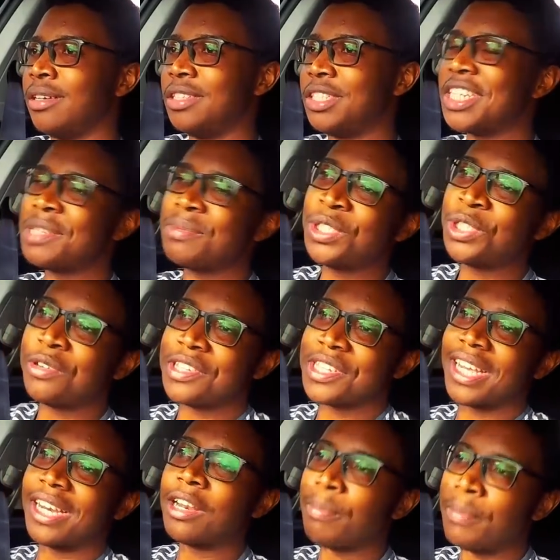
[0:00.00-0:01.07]
transmission is a
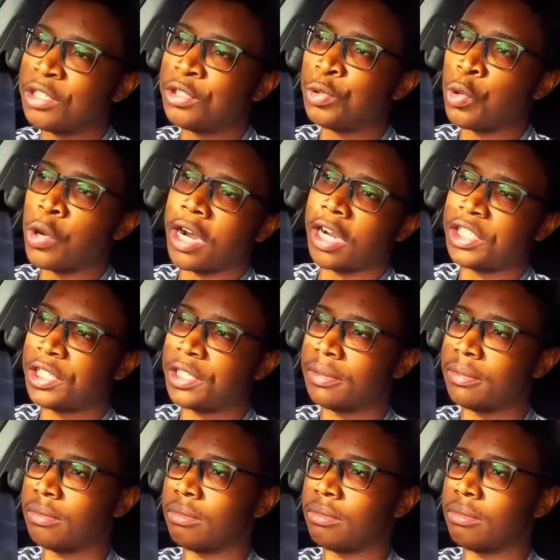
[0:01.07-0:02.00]
little bit too harsh.